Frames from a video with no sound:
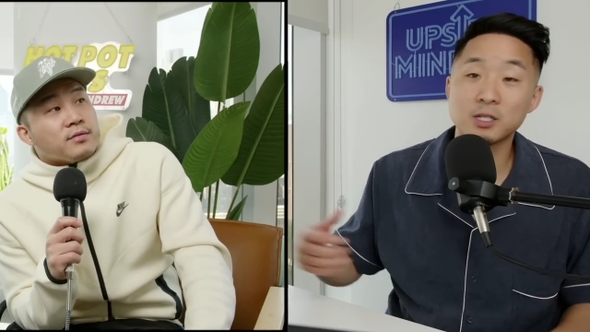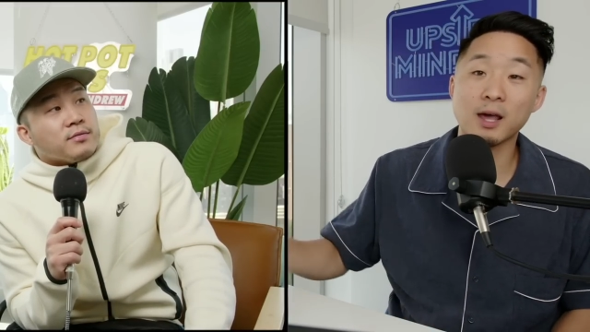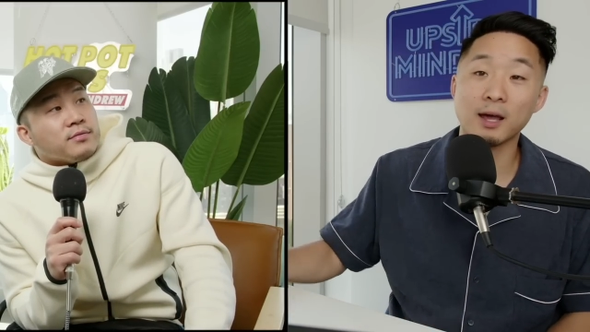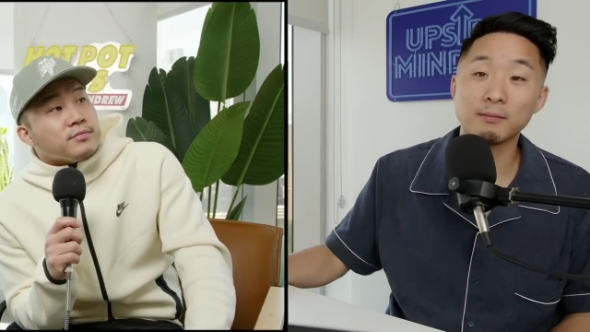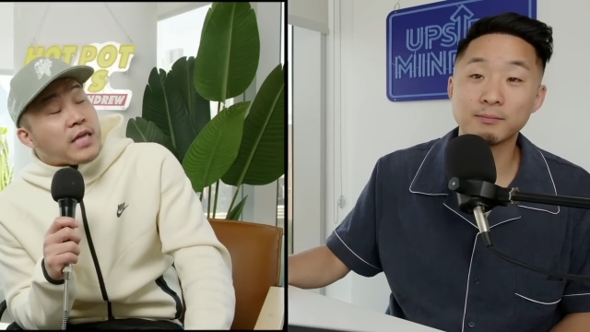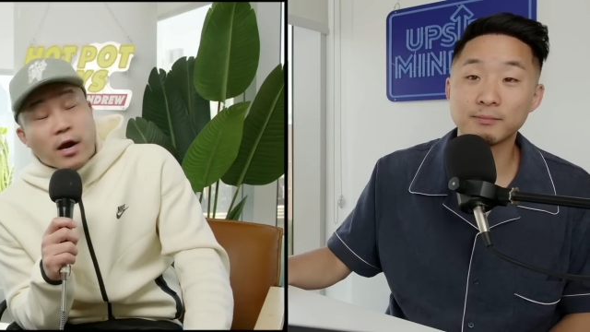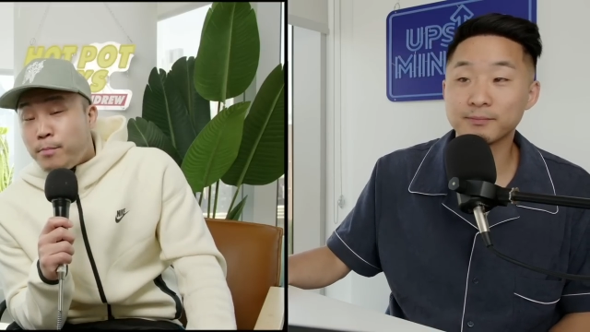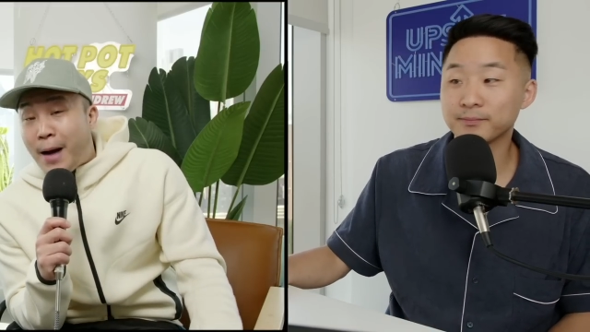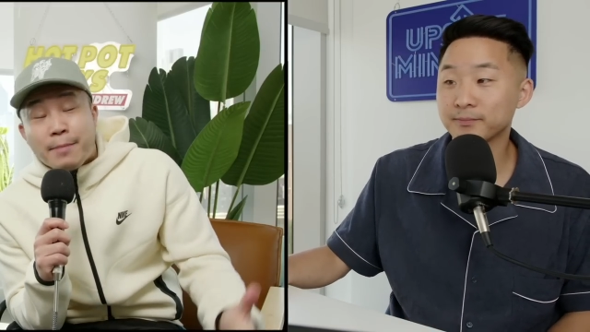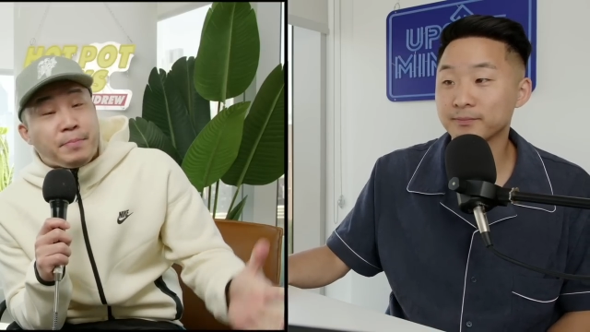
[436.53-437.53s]
Speaker 1: that. There
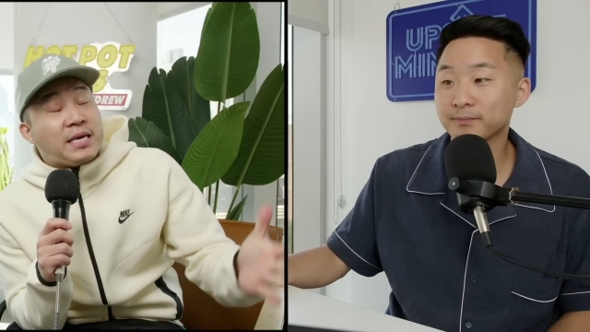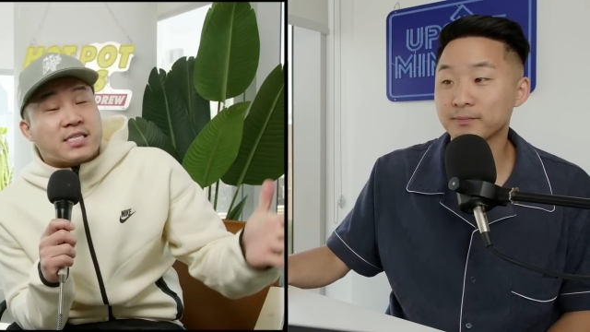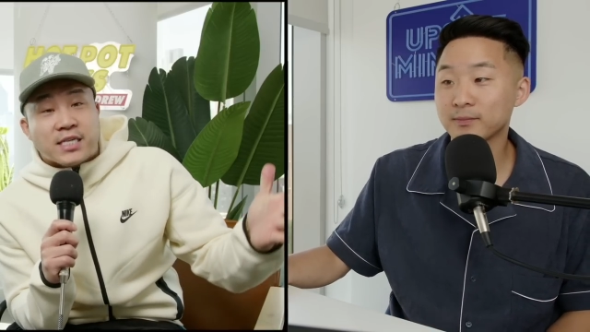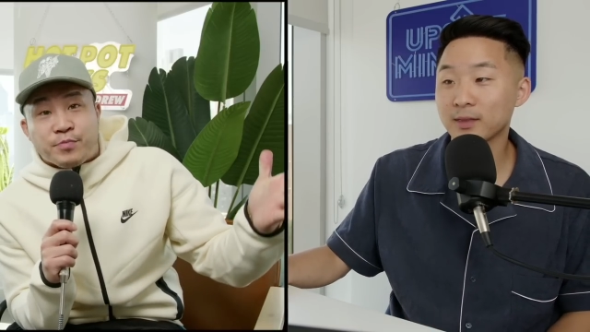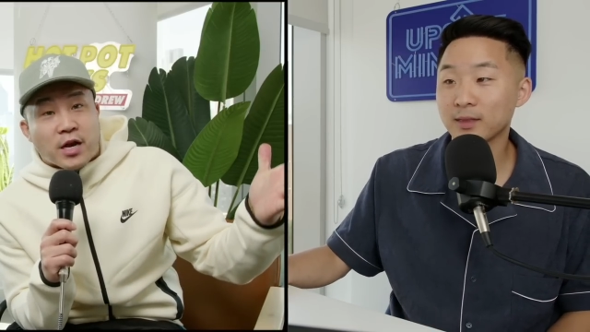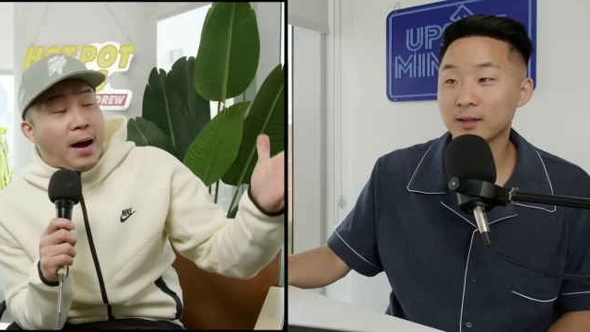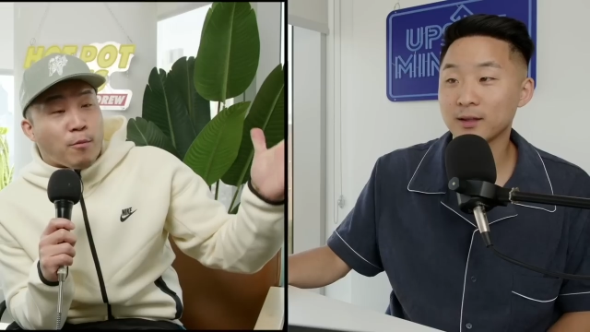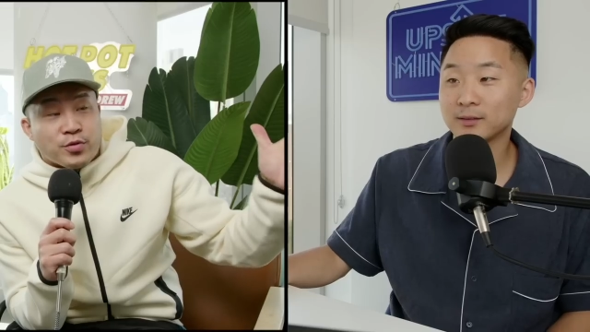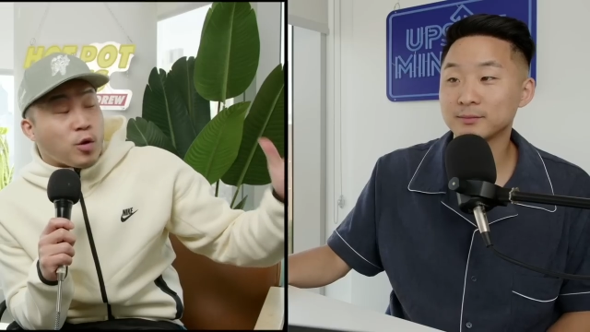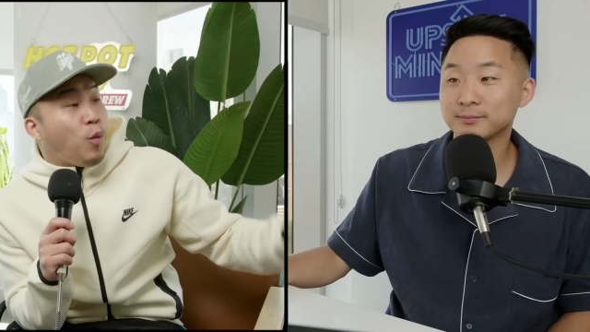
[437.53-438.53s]
might be something
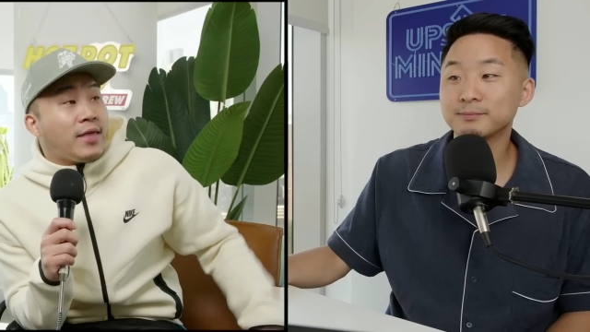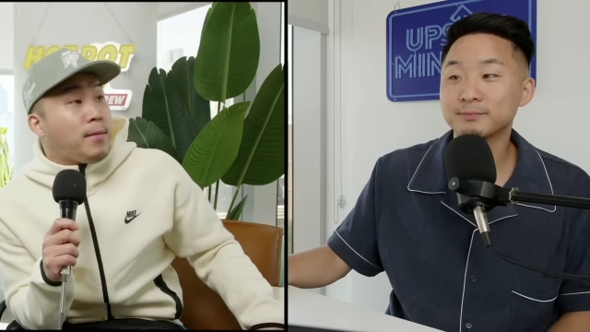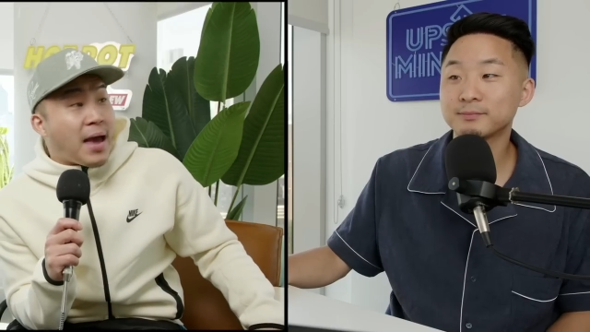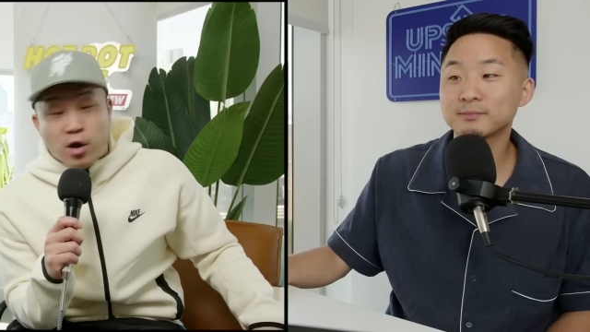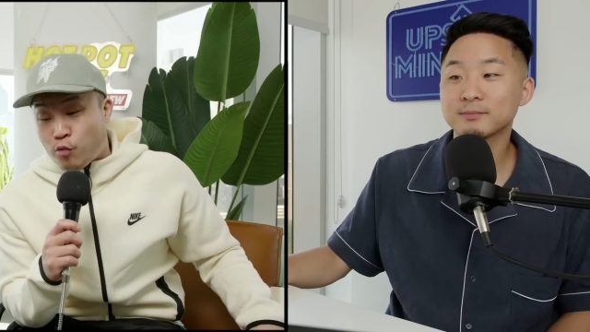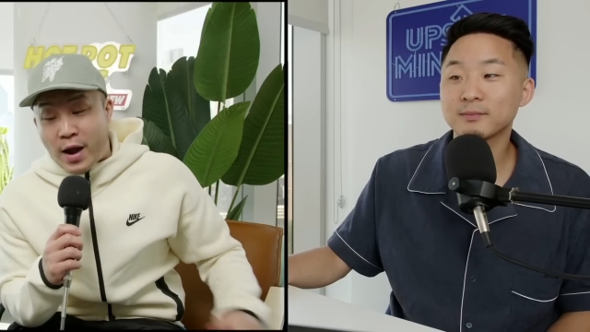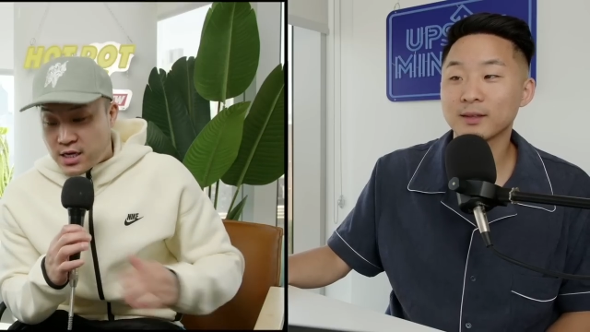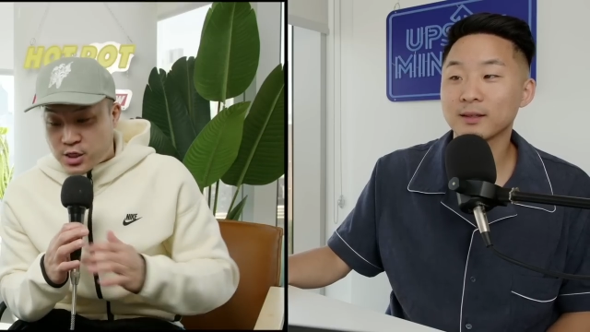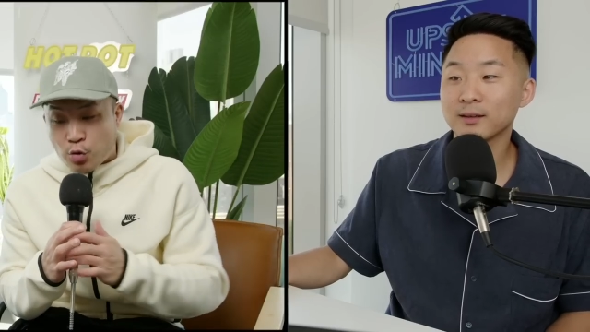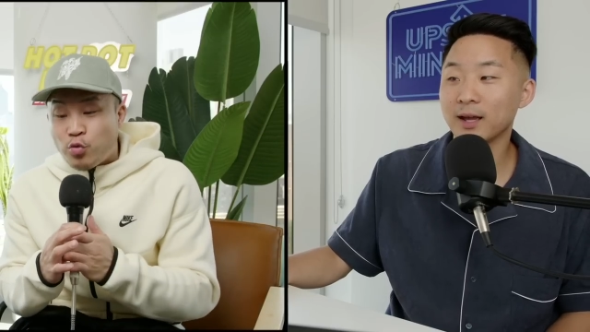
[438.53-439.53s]
about the way the men are raised. Who